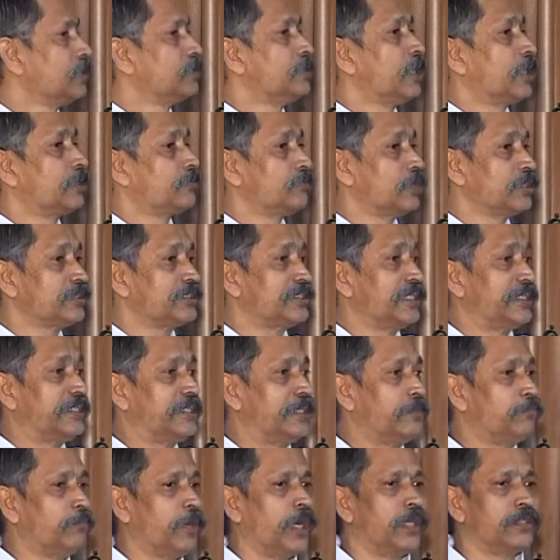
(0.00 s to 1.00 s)
That was the
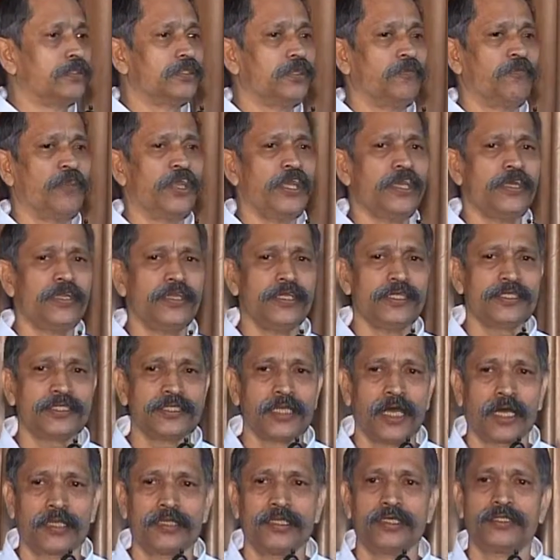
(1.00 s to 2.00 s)
demand. The various
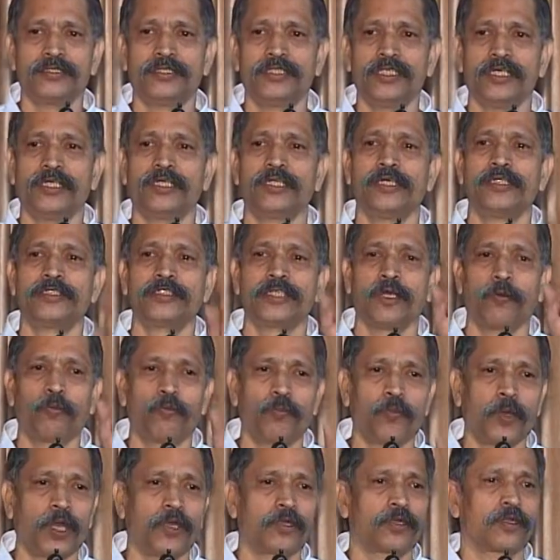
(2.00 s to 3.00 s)
other journals have
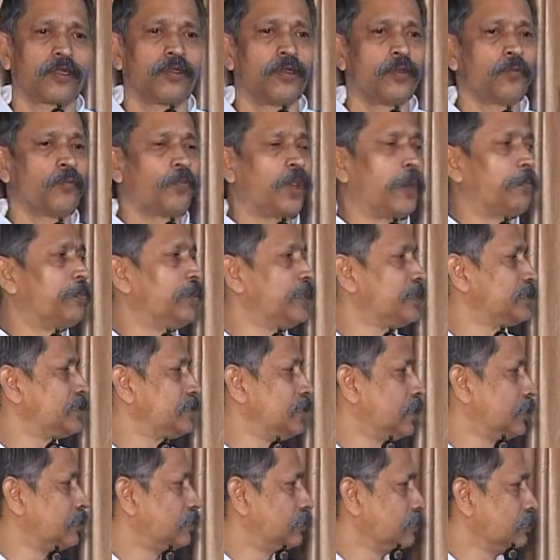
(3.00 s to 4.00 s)
published
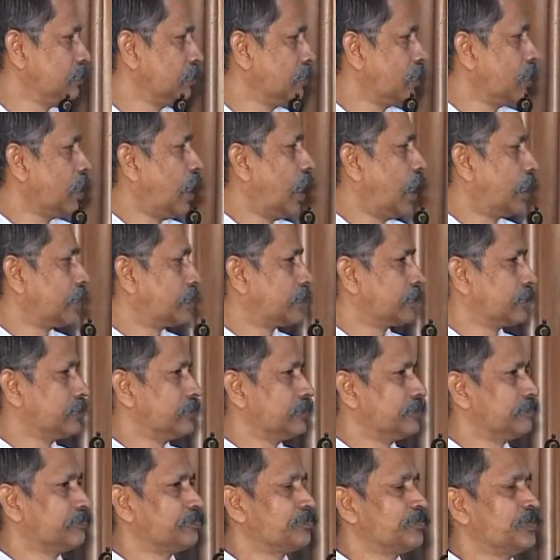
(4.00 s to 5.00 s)
that
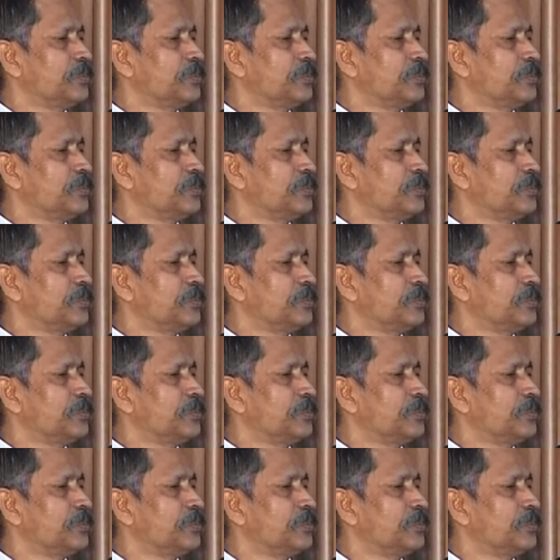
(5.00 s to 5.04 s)
article.